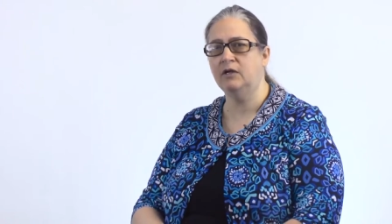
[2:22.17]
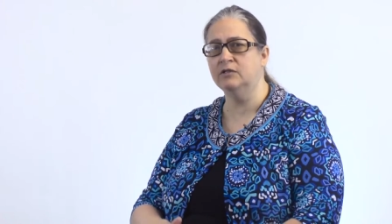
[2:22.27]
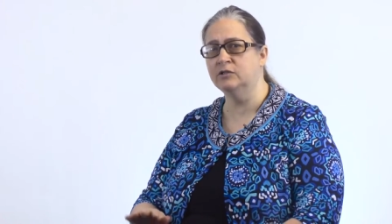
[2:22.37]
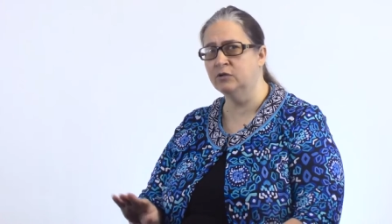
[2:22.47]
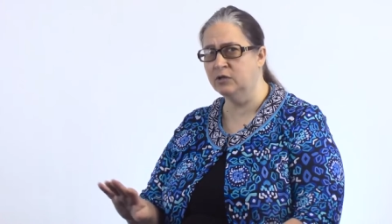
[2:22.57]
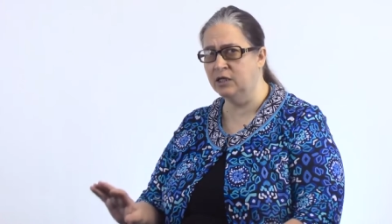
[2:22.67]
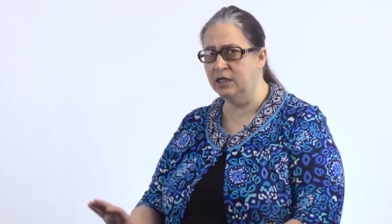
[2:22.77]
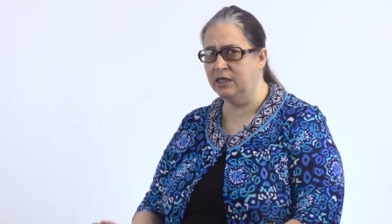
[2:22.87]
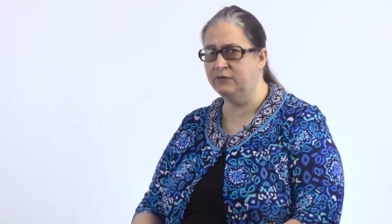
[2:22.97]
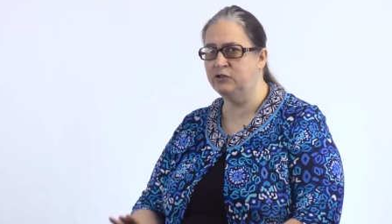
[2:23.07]
So
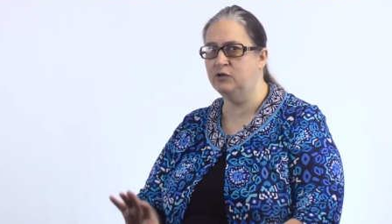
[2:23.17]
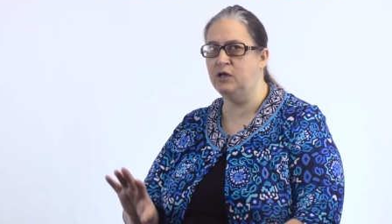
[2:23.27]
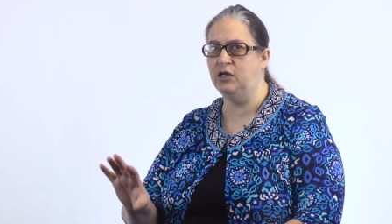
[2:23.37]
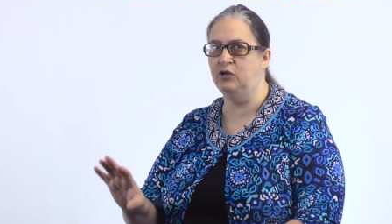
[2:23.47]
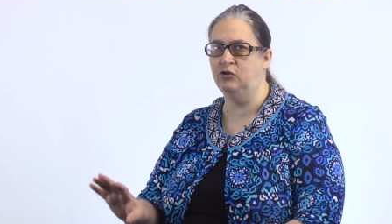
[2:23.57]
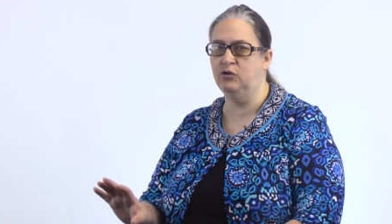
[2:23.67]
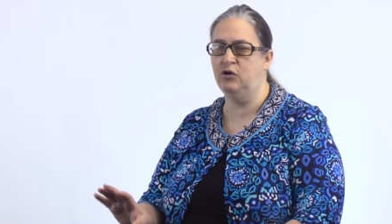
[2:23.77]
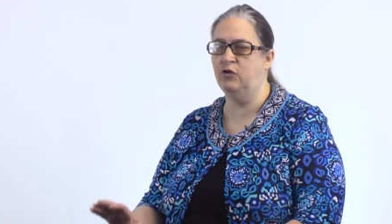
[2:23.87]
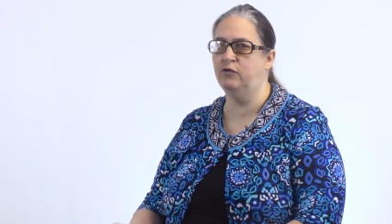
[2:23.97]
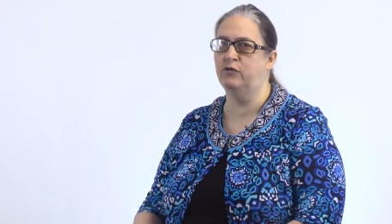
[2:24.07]
it gives you a good
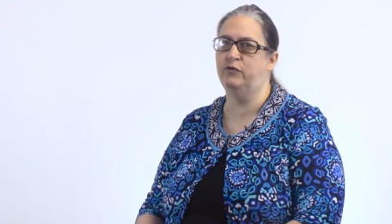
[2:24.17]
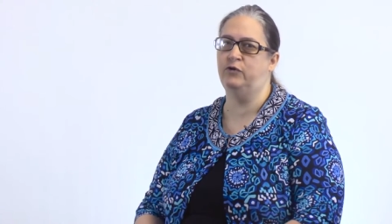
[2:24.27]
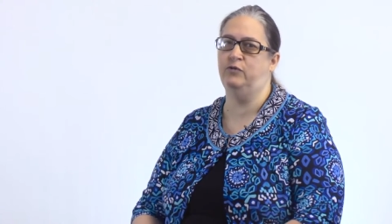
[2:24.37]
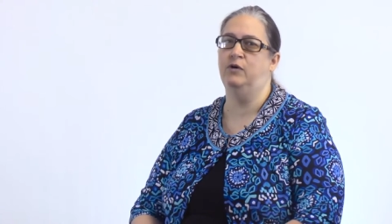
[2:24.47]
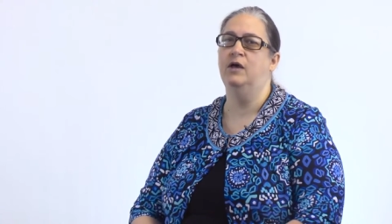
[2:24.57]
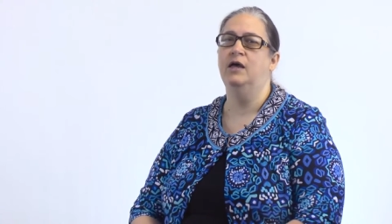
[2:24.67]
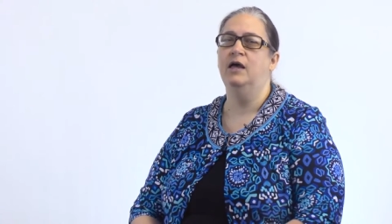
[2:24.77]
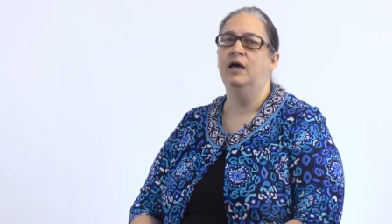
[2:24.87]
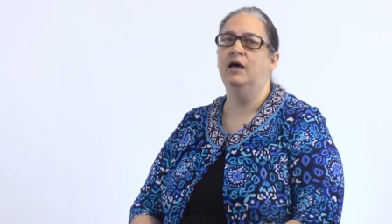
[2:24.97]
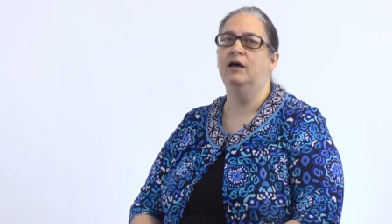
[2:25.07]
overview
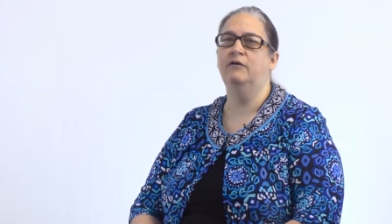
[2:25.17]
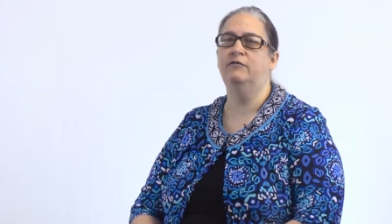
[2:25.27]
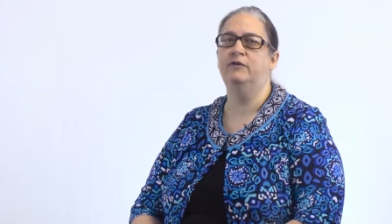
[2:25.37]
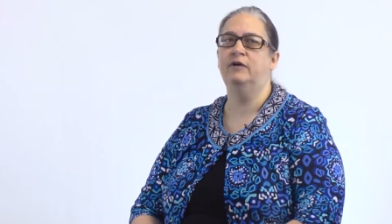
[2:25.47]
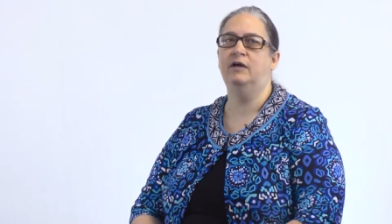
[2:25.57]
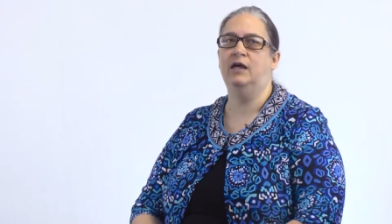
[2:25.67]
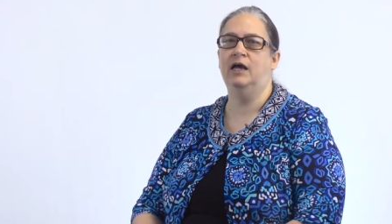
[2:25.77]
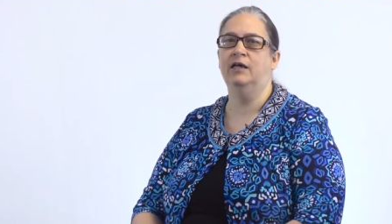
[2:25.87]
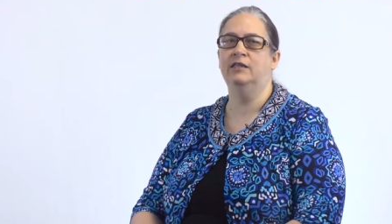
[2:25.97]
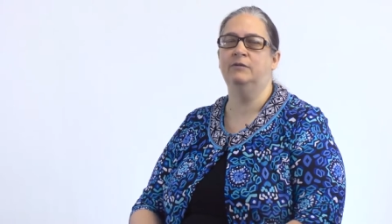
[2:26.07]
of
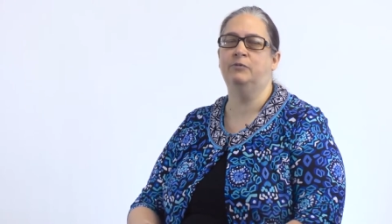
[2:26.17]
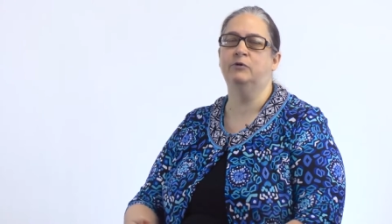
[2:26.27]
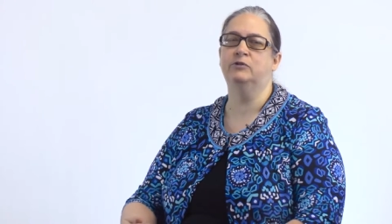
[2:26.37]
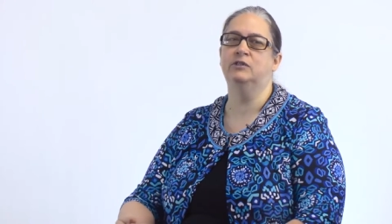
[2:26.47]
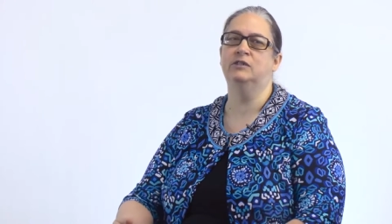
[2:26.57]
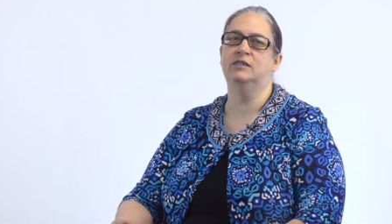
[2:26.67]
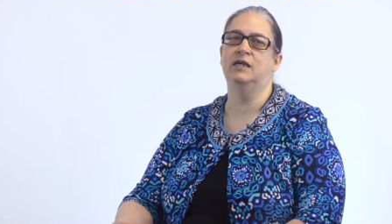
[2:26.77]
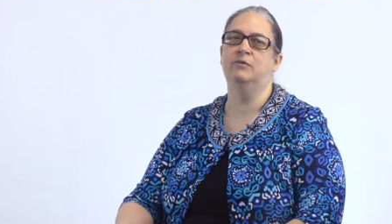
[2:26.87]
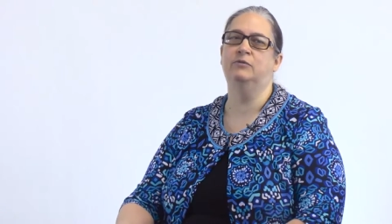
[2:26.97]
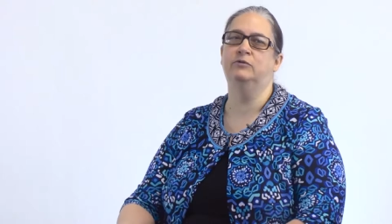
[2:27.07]
how that person is
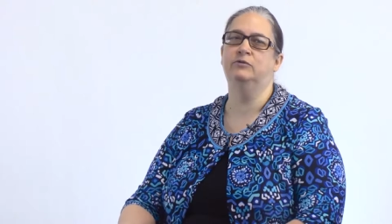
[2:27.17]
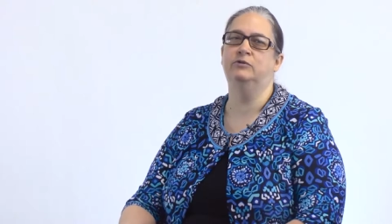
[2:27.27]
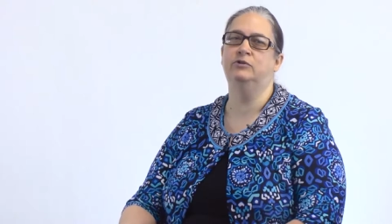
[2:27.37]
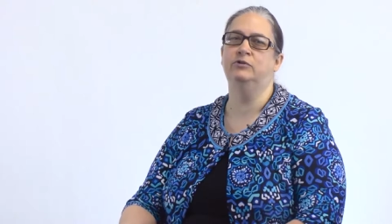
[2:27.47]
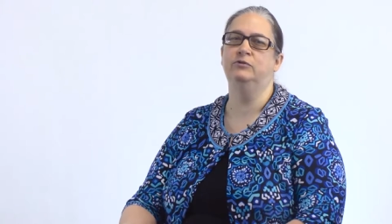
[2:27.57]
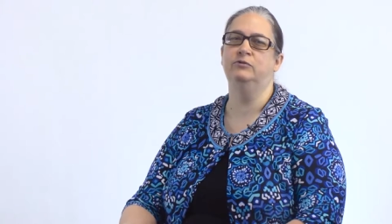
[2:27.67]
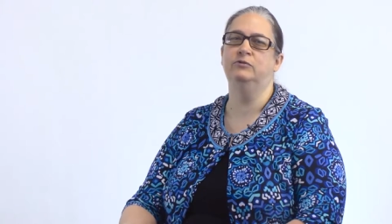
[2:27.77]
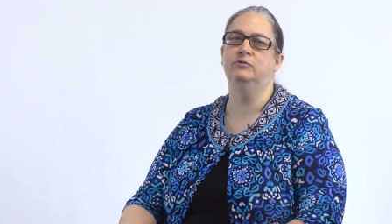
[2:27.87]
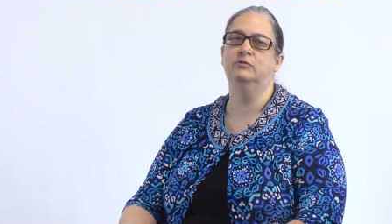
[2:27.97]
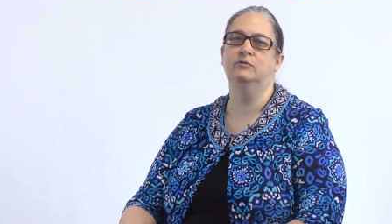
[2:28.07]
able
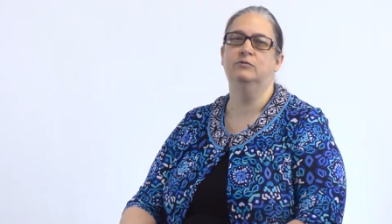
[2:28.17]
to